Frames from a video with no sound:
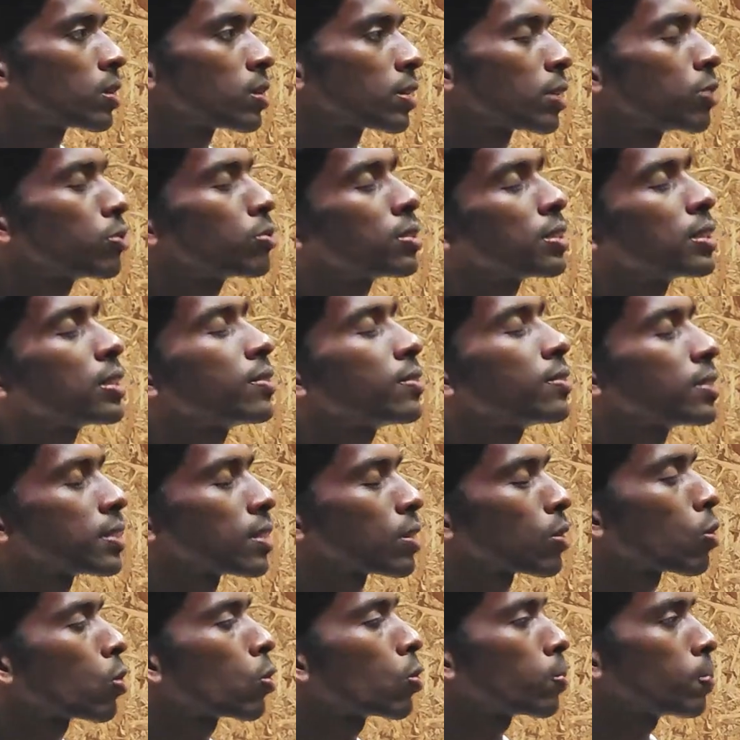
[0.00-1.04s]
can you give us
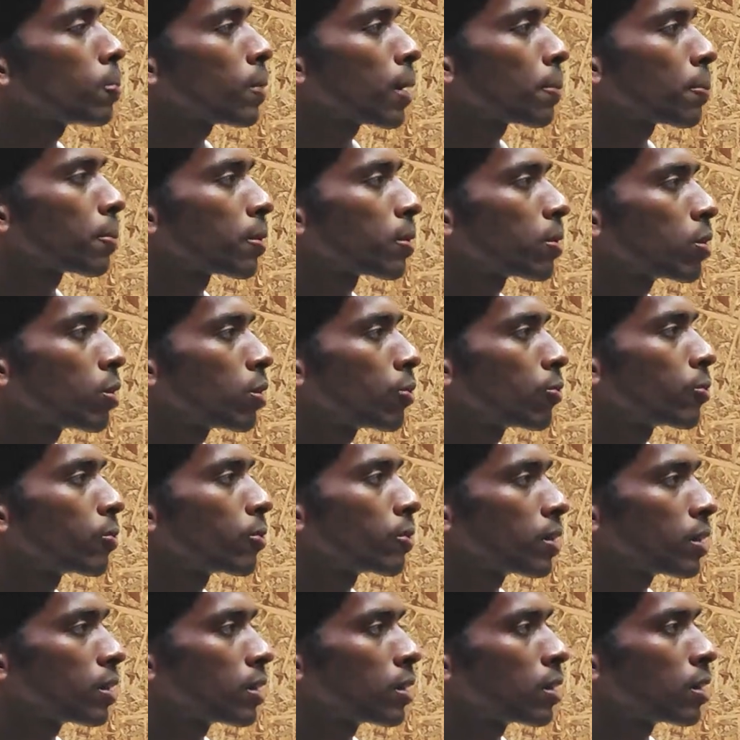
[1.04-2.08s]
the roadmap of
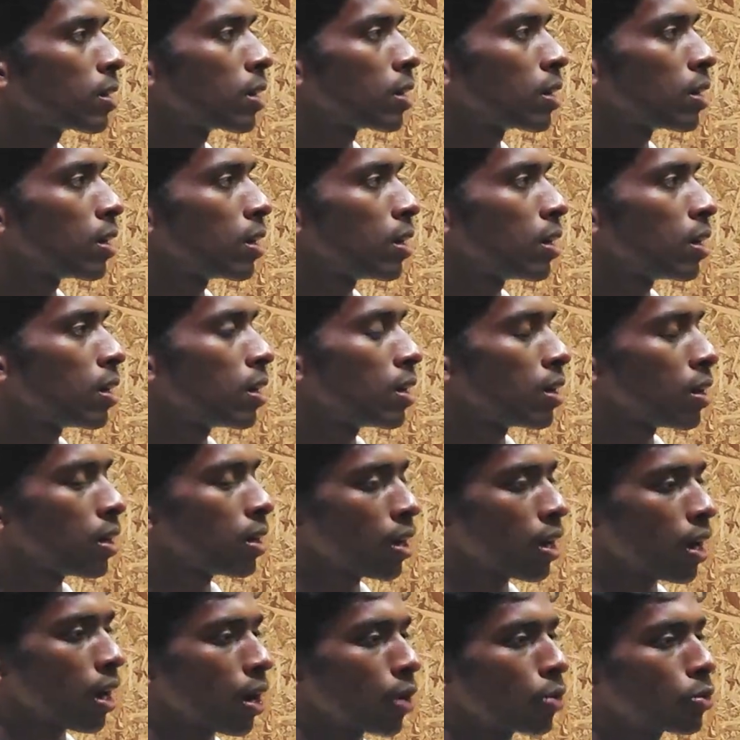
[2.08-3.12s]

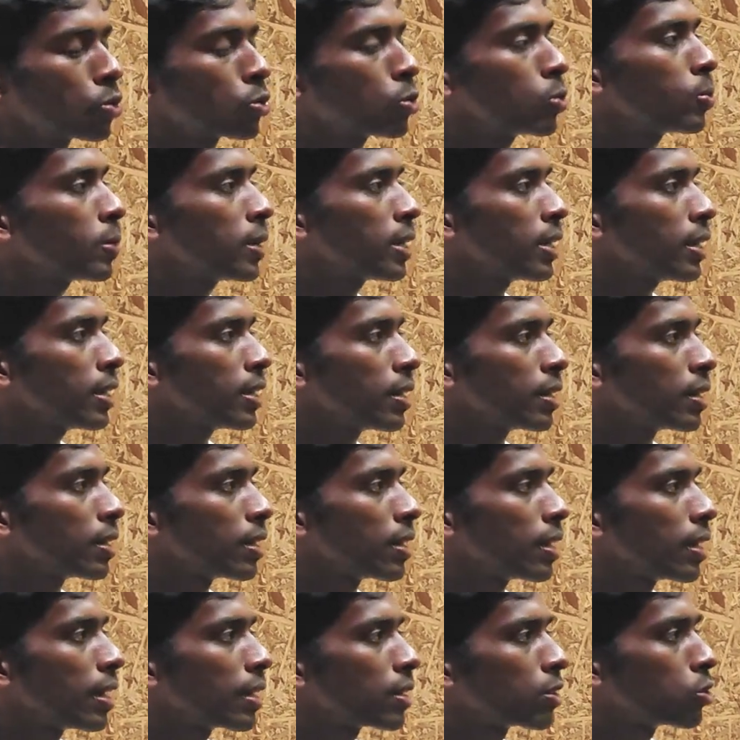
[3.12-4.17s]
how to be
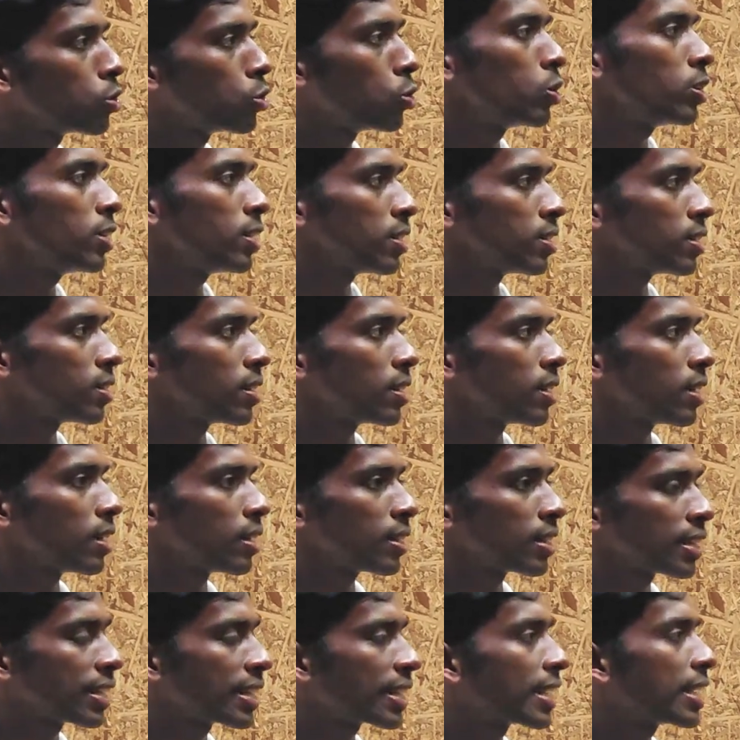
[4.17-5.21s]
a good
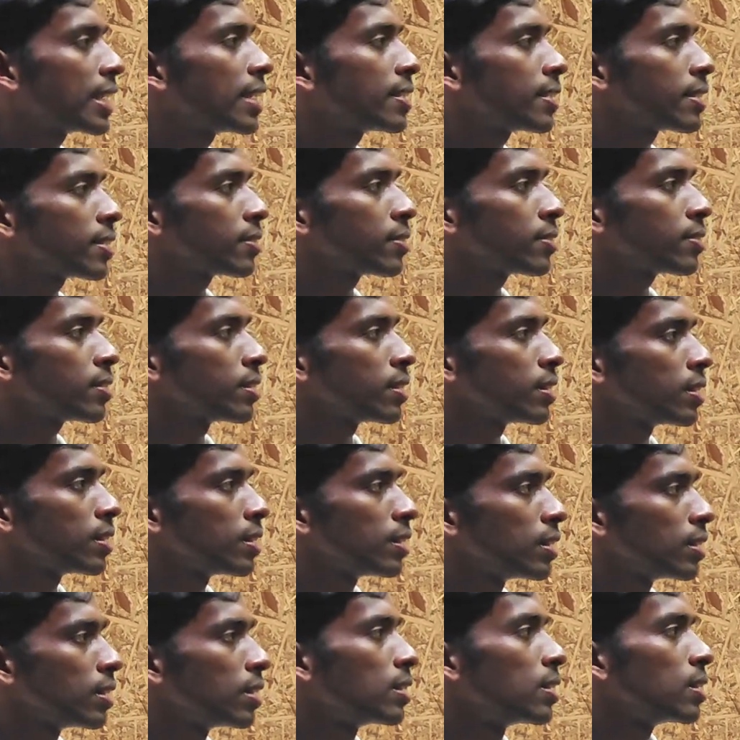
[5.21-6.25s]
creative
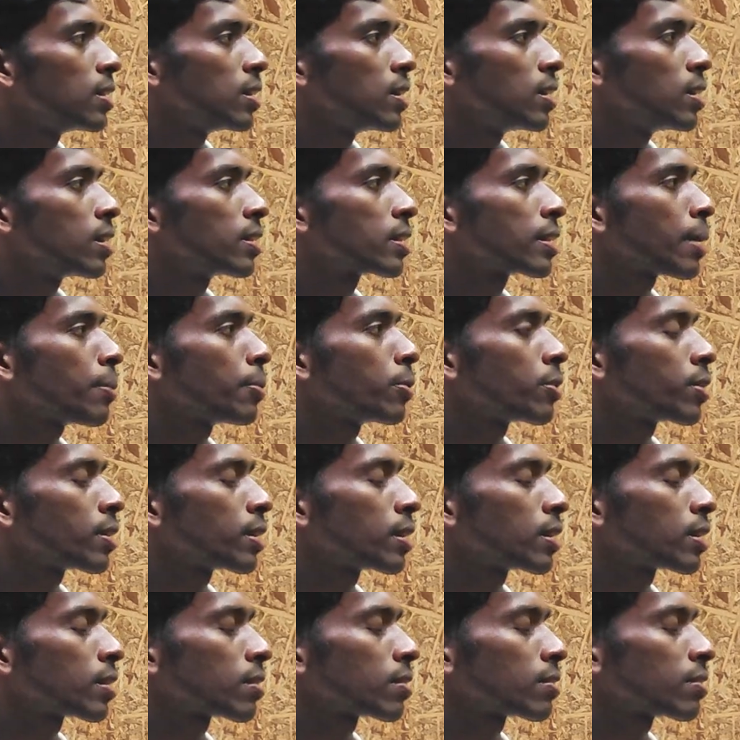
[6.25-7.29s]

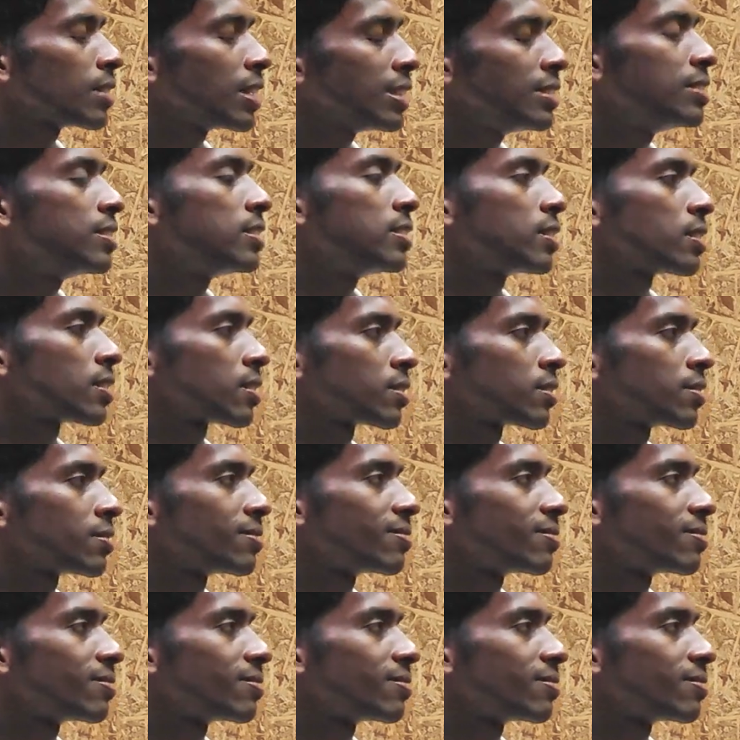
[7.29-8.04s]
computer engineer?